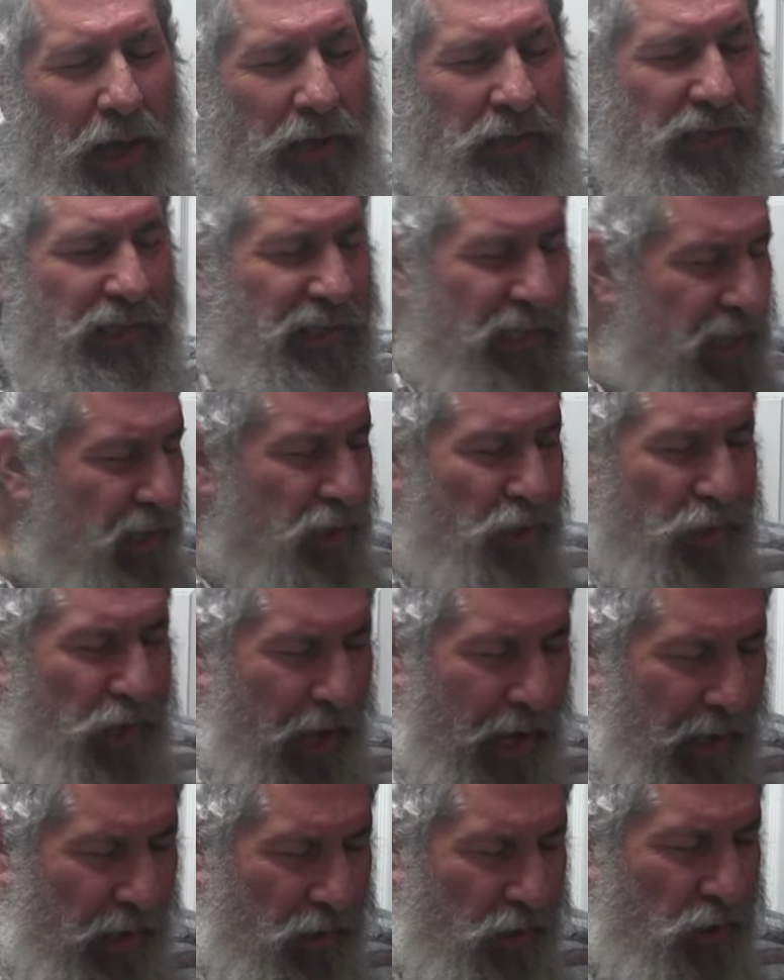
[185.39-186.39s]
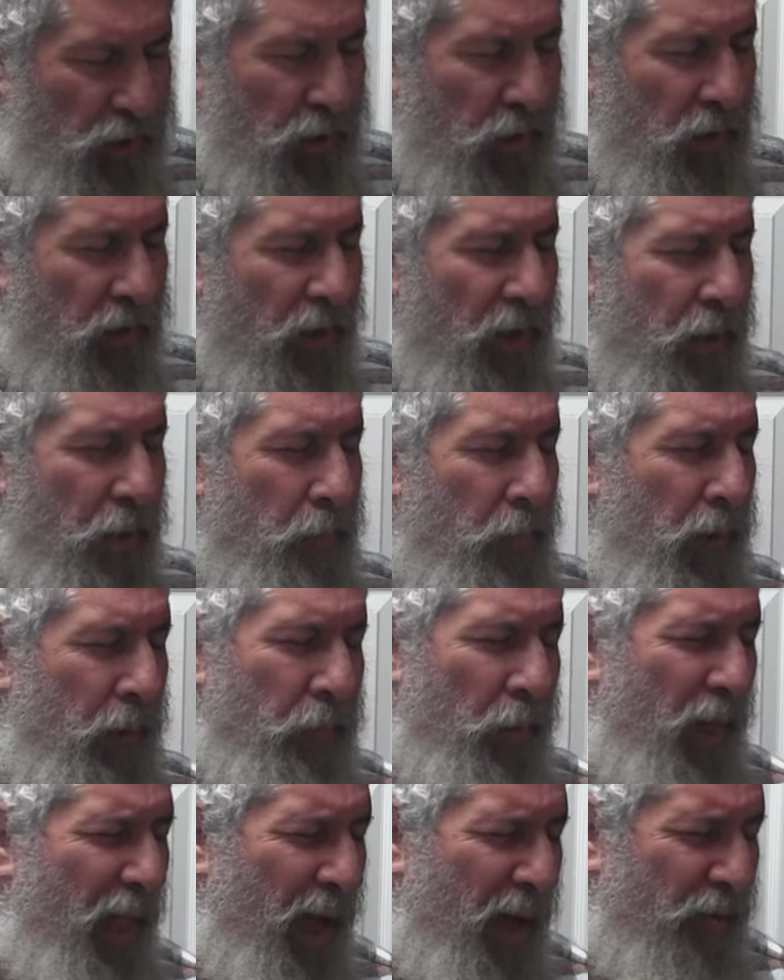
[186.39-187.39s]
sea change.
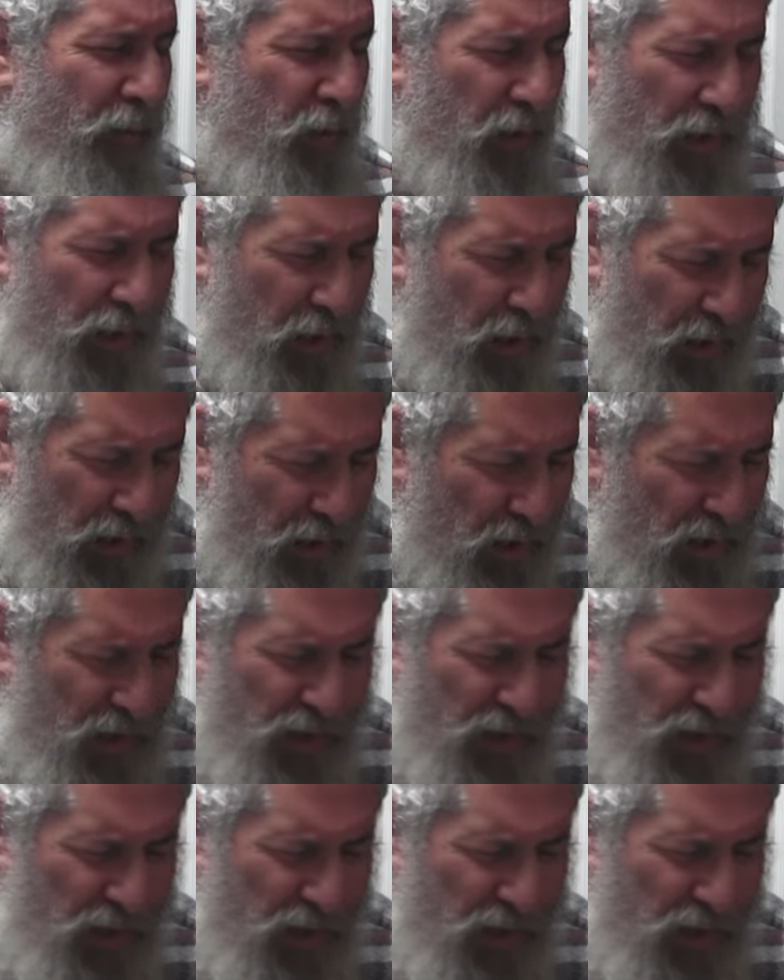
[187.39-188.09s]
People have to